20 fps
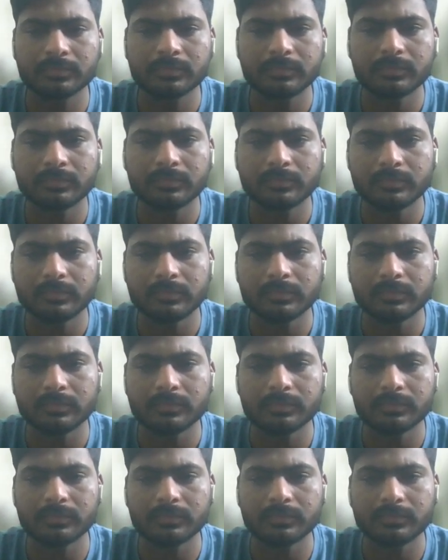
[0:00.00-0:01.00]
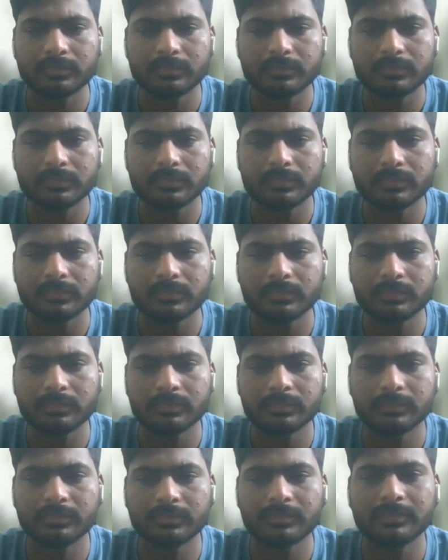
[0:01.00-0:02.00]

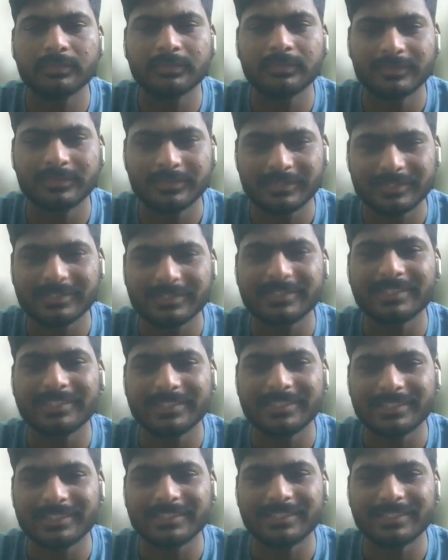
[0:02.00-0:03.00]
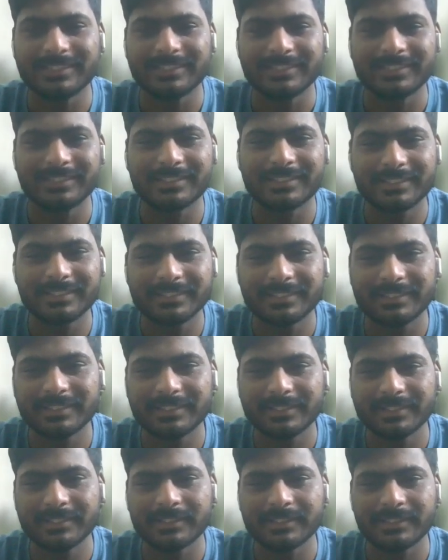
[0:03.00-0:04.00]
[no speech]